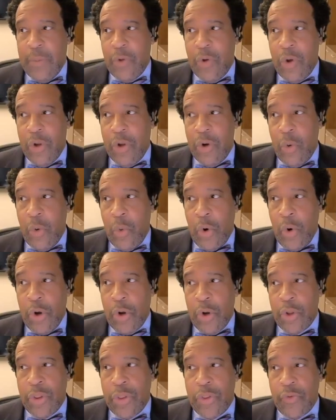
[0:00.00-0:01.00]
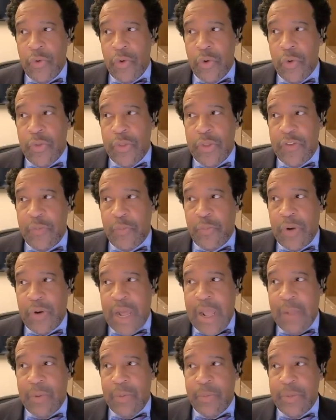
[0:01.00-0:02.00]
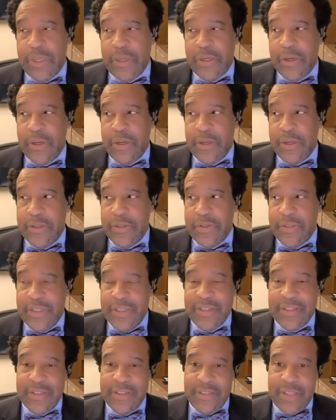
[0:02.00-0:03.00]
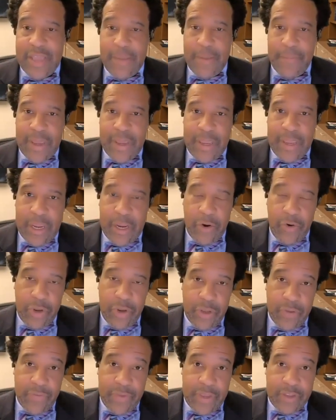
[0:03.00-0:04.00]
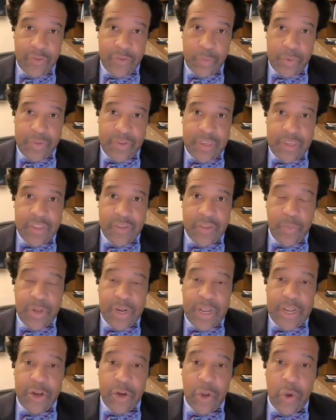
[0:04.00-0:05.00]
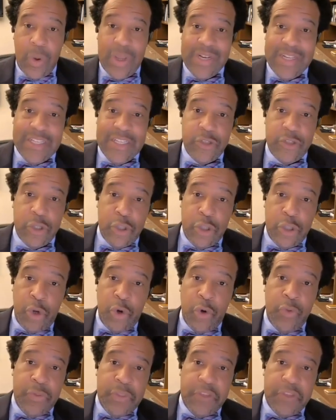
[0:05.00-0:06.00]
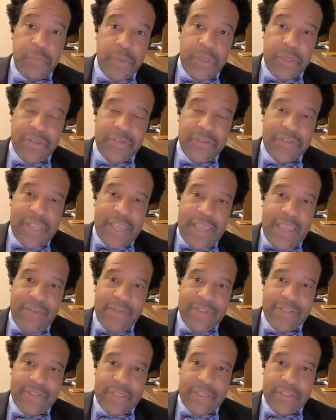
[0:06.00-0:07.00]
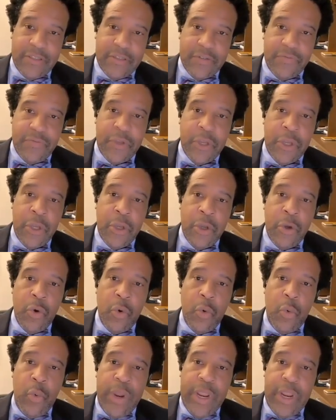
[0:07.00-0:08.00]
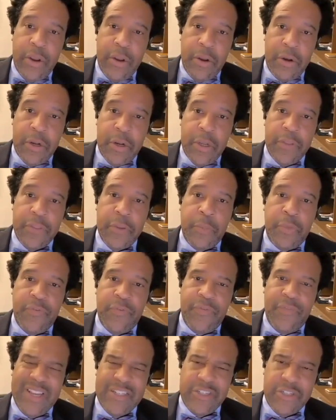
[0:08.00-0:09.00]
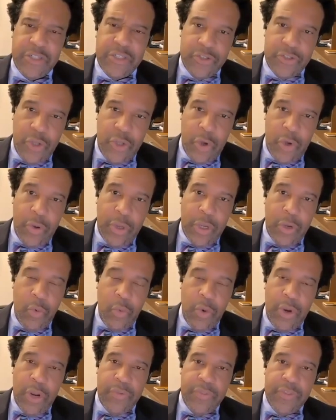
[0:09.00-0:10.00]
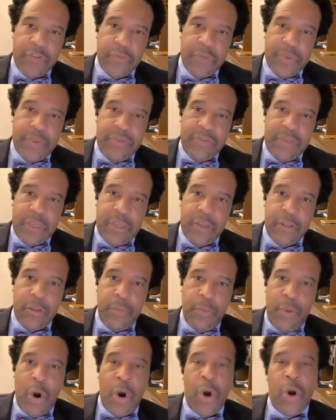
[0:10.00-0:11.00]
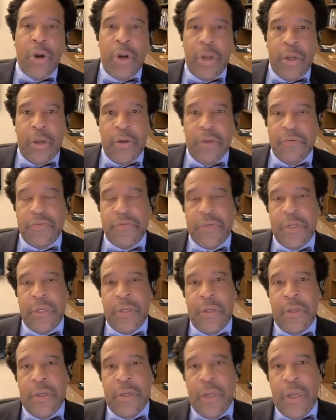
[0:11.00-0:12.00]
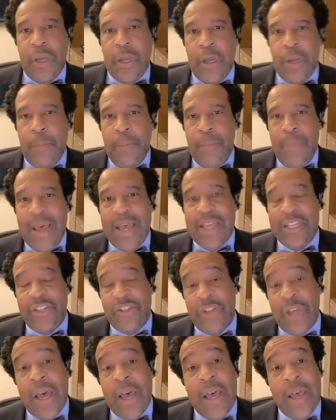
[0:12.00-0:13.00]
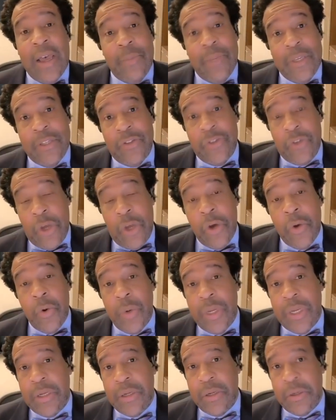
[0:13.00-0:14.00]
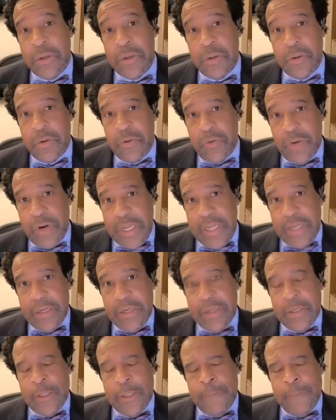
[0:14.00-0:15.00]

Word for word: I'm going to work through this problem because this is not my area of expertise, but I know I need to learn this because I have a sense of where the profession is going or where this particular part of uh, my job is going, right?